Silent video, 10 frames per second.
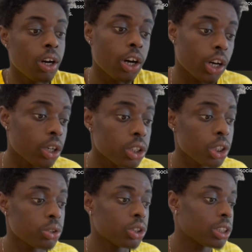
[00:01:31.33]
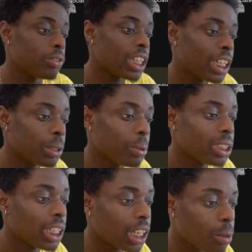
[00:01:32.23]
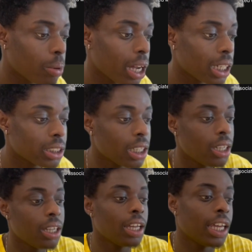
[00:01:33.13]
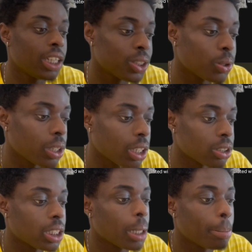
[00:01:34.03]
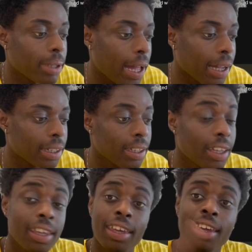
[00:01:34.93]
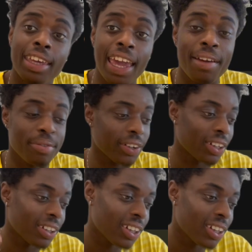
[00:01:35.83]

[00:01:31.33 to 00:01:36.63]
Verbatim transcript: Early users of ChatGPT Enterprise, industry leaders like Block, Canva,